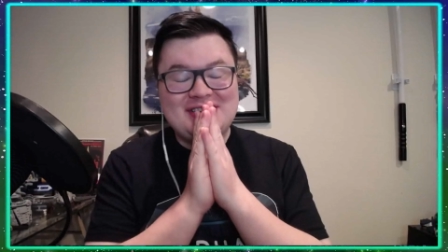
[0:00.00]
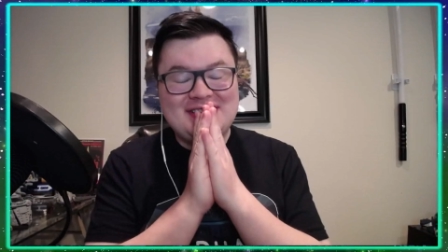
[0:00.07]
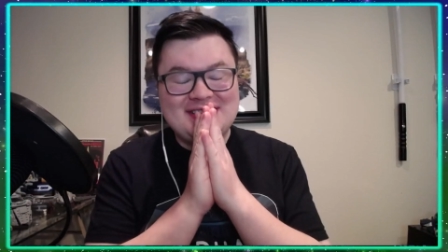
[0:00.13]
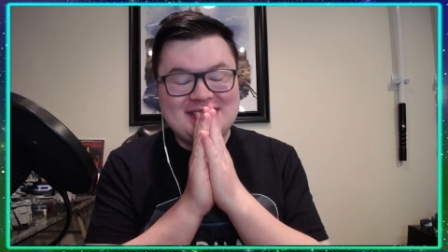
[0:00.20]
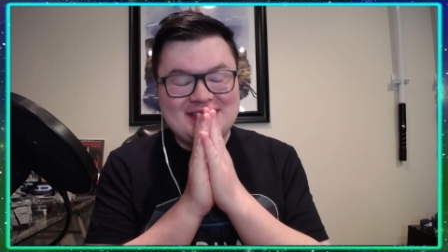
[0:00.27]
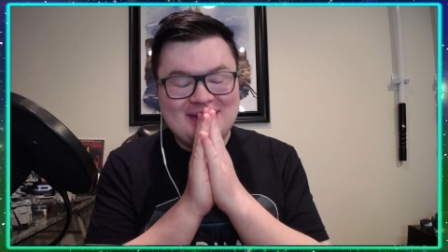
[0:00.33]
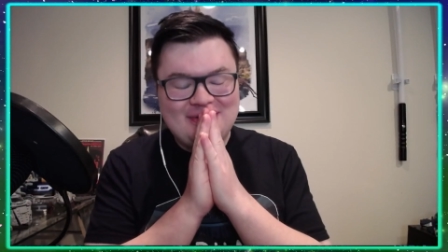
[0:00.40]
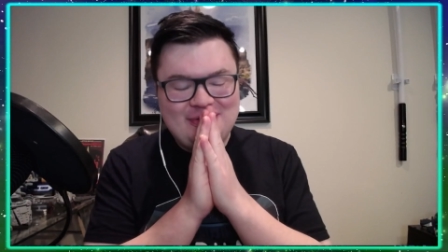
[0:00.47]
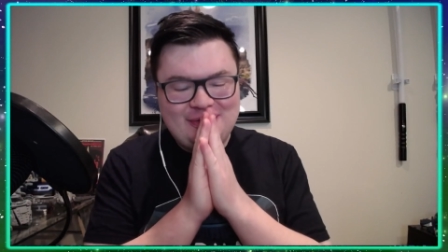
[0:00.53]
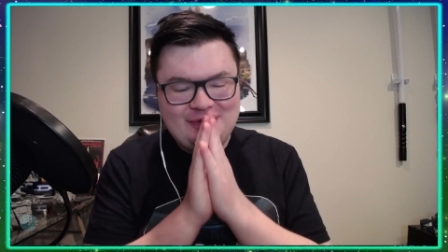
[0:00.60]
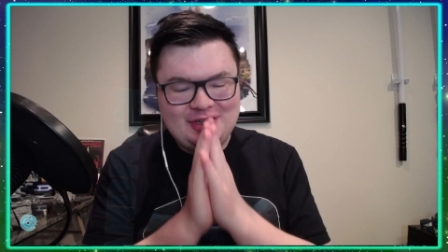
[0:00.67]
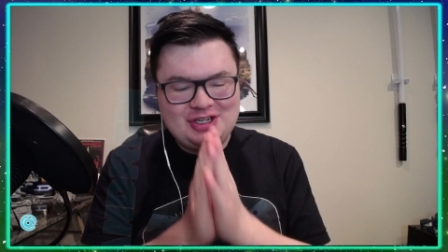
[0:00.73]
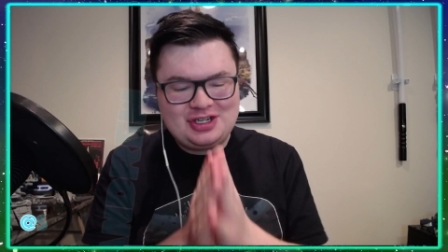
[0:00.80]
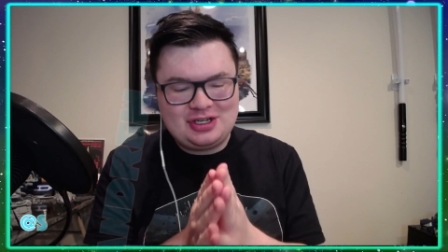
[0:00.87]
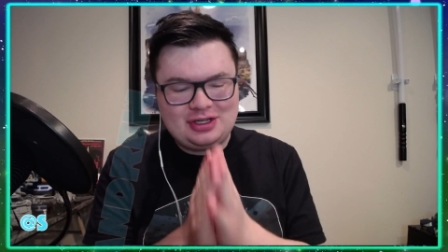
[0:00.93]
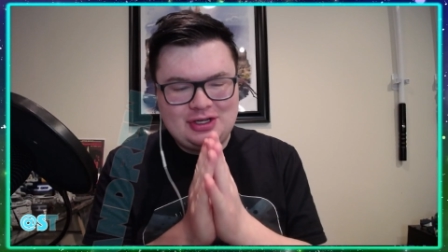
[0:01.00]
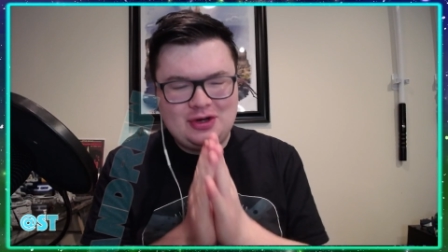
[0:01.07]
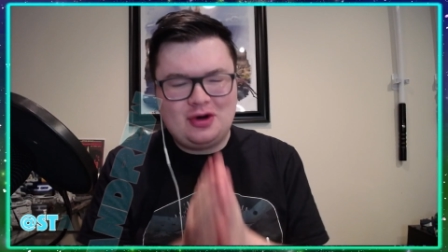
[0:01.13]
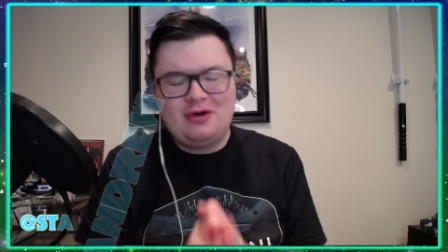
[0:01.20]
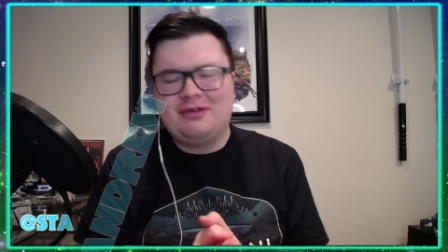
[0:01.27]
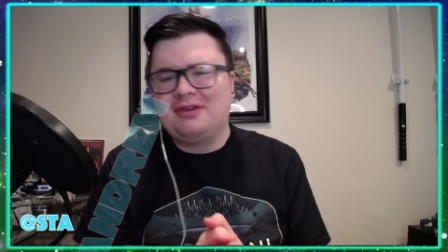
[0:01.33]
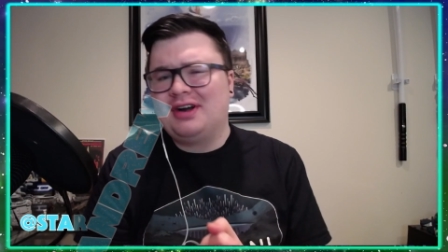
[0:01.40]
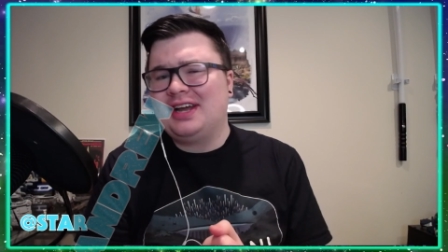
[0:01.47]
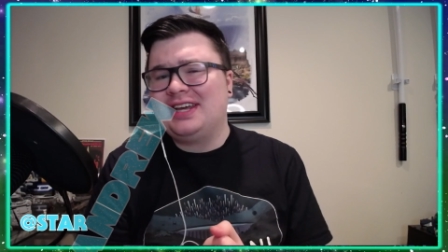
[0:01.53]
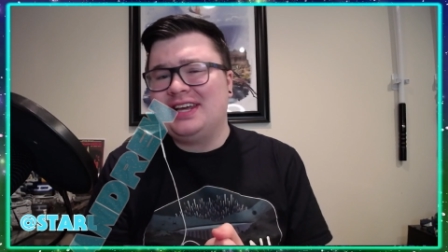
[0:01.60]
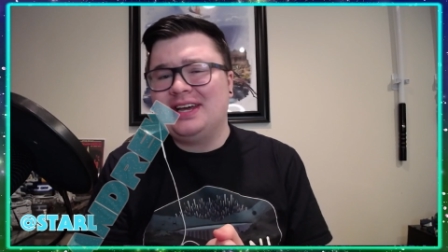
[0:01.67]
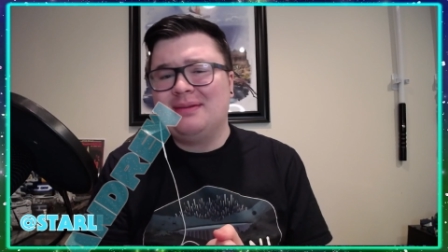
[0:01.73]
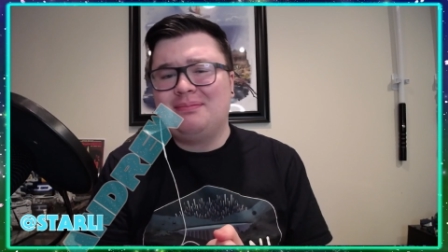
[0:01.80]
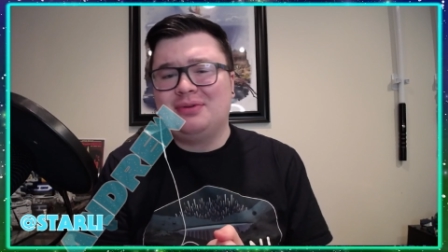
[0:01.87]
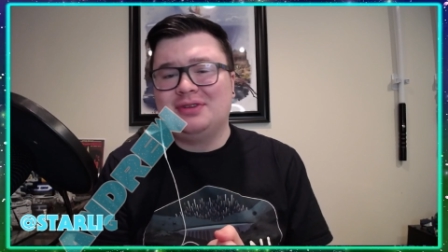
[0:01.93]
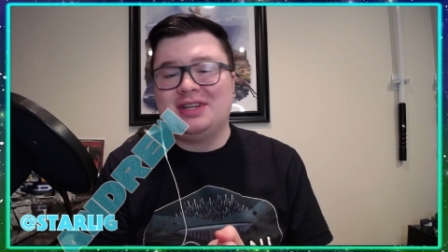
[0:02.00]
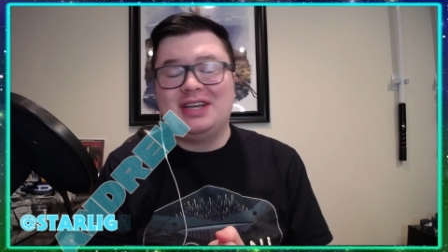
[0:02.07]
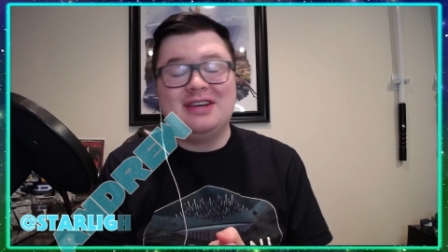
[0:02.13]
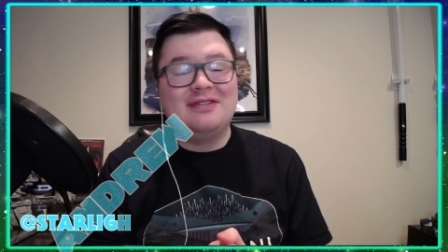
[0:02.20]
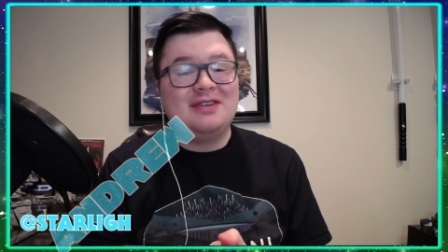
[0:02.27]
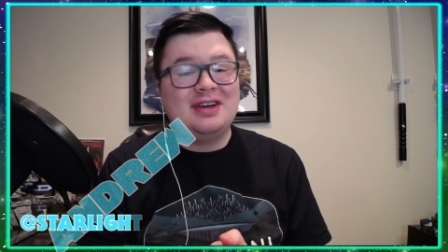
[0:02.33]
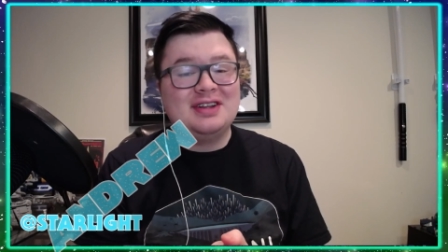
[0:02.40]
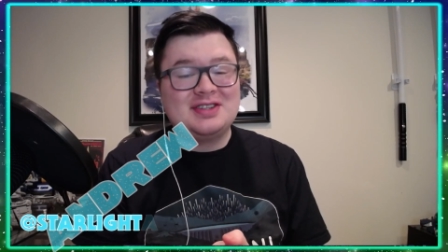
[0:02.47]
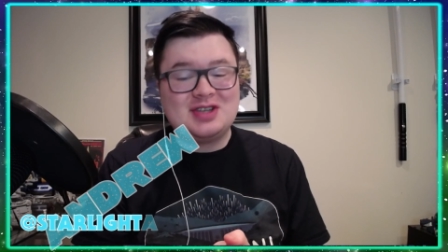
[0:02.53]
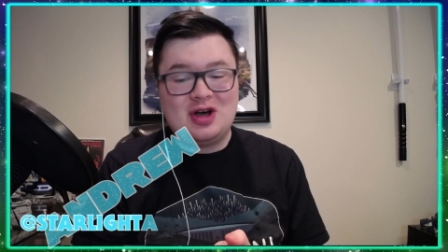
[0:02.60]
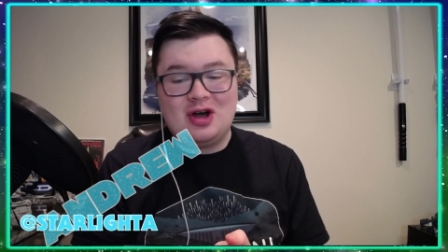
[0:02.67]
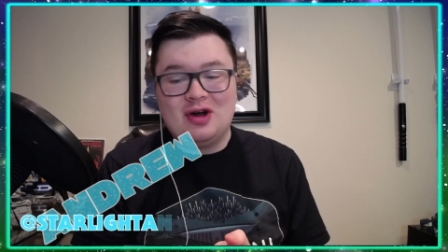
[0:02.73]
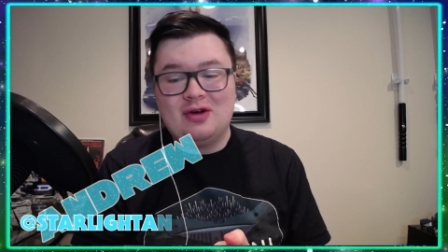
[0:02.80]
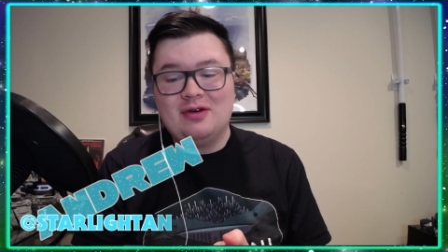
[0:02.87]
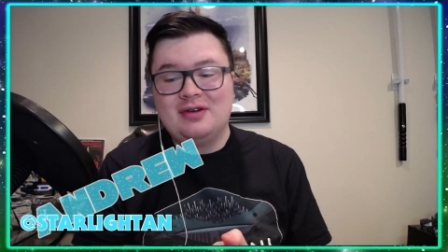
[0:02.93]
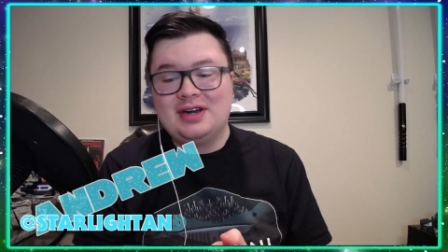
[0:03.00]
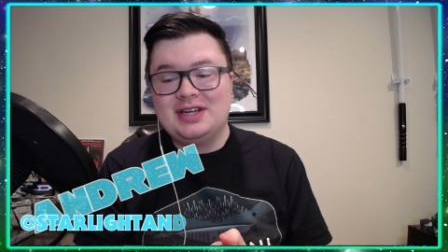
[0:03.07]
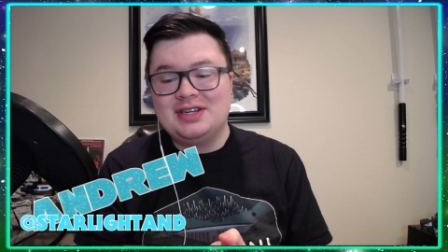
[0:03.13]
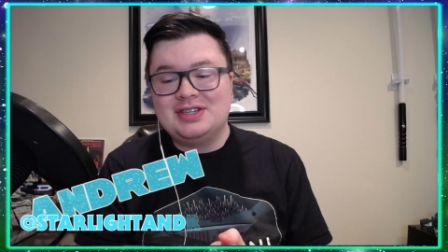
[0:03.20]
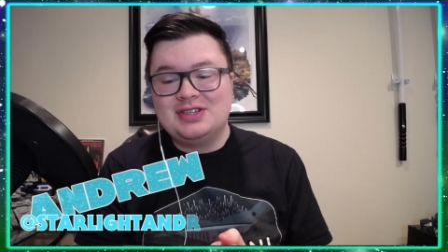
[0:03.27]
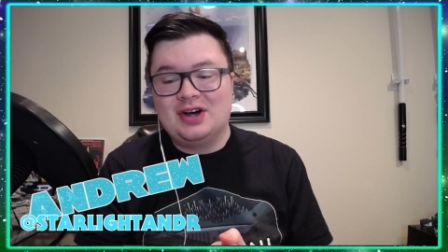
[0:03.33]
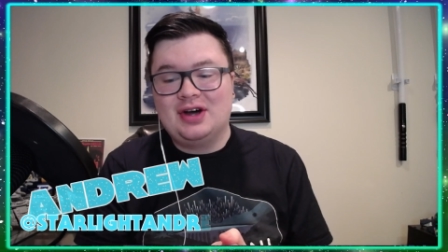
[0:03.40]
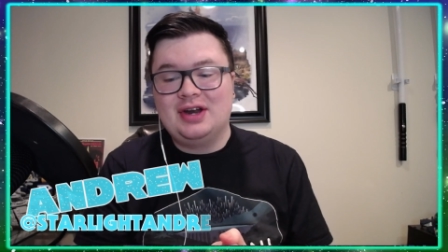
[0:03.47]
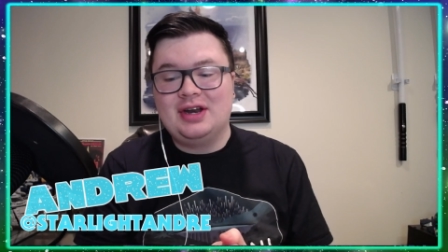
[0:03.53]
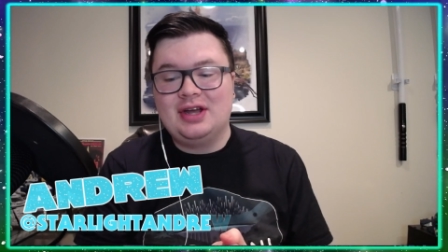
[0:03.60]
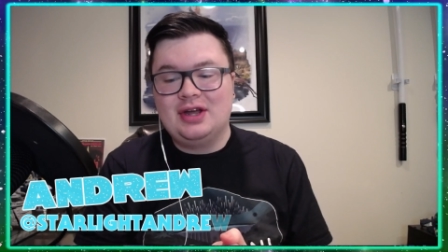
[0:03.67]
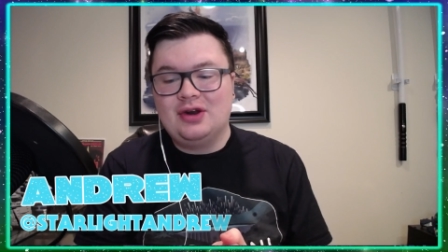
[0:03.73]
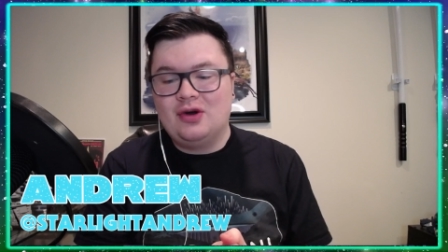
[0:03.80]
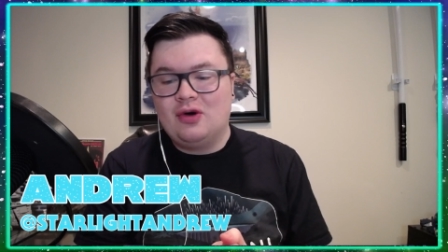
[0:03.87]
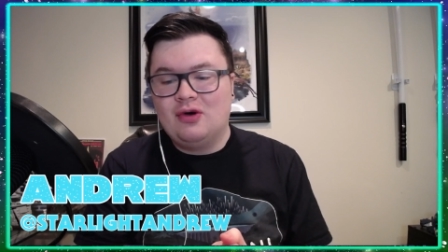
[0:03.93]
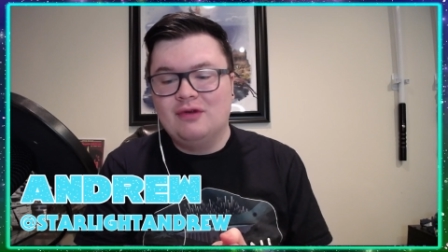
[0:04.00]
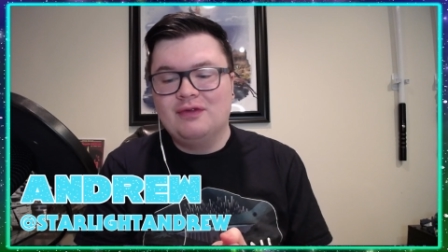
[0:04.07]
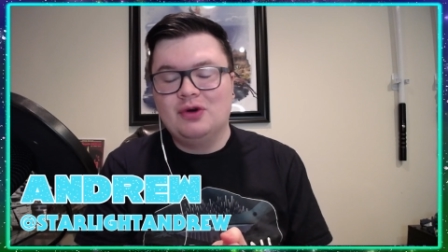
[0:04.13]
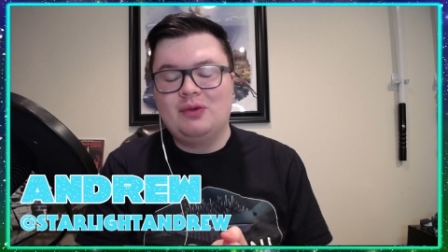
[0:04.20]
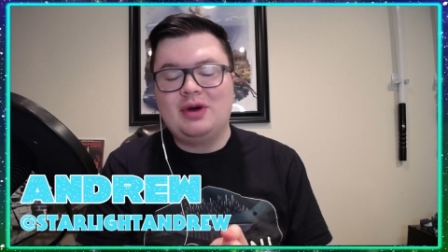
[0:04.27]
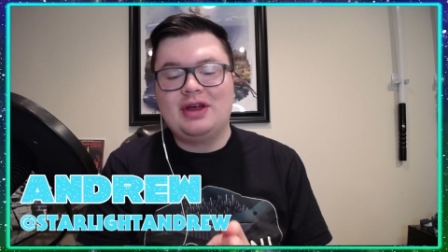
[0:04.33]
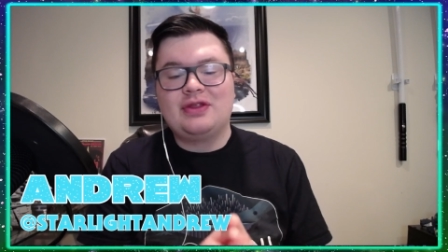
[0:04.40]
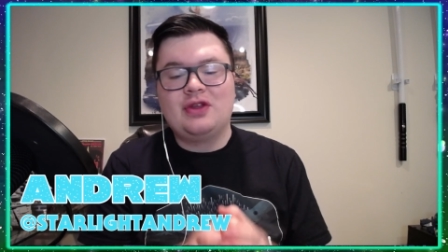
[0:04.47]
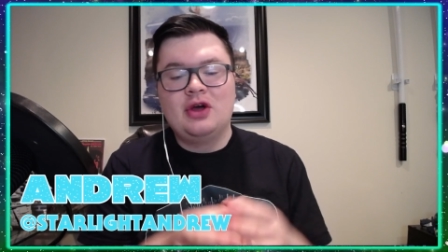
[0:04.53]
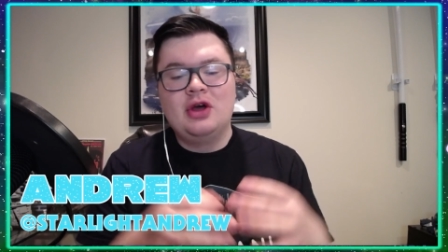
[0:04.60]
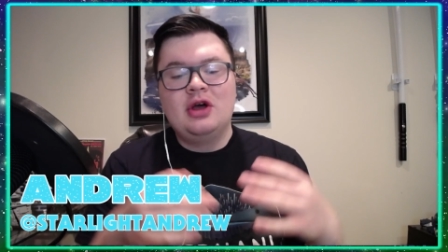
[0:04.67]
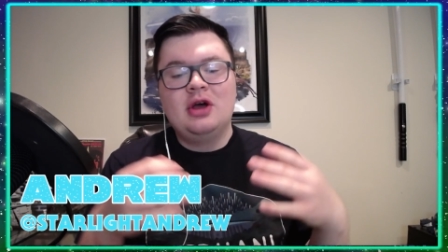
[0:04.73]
is officially over. I can't believe it's already done and over with.